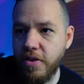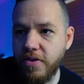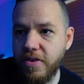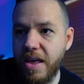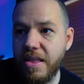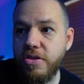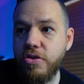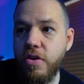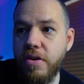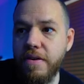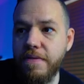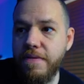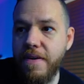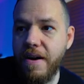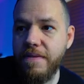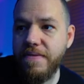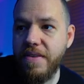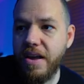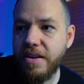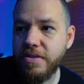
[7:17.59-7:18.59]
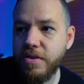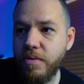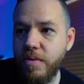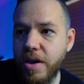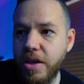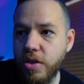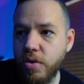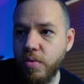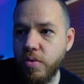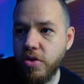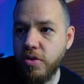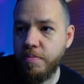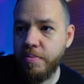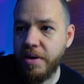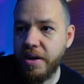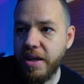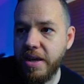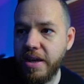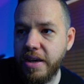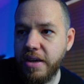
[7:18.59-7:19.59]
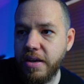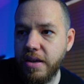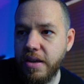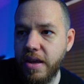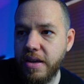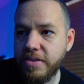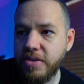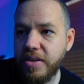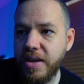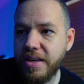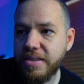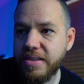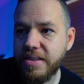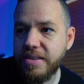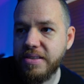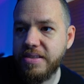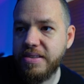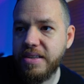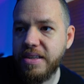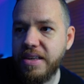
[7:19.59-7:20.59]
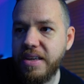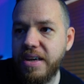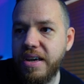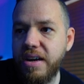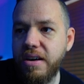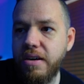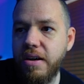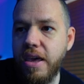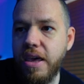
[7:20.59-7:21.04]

So that 35,000 range, which played, as you guys can see here,